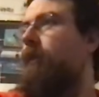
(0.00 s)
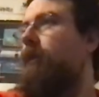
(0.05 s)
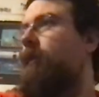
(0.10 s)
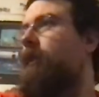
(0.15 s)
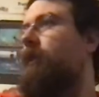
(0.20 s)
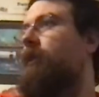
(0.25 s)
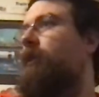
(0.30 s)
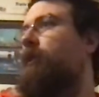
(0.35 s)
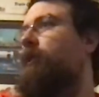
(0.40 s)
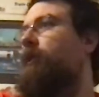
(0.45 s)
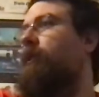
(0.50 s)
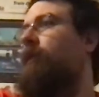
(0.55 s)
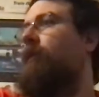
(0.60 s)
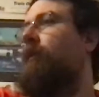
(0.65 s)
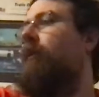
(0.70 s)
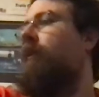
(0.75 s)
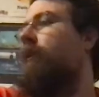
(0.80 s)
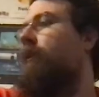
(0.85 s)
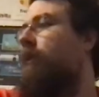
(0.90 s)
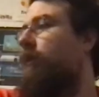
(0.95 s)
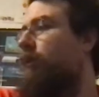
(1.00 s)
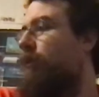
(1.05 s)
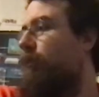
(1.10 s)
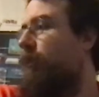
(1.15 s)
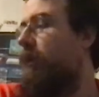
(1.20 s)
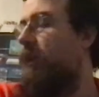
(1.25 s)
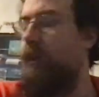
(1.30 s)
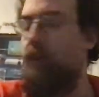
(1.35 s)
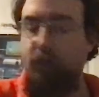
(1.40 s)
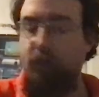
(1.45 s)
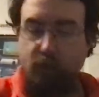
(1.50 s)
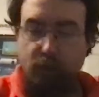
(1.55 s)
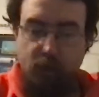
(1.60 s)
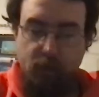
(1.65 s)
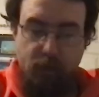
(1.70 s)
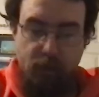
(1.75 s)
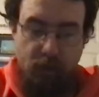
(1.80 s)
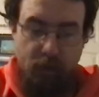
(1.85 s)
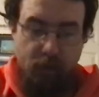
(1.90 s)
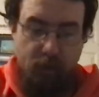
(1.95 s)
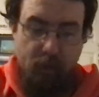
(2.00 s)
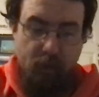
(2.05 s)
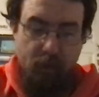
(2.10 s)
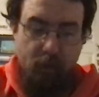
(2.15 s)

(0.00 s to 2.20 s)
Her Rhys is like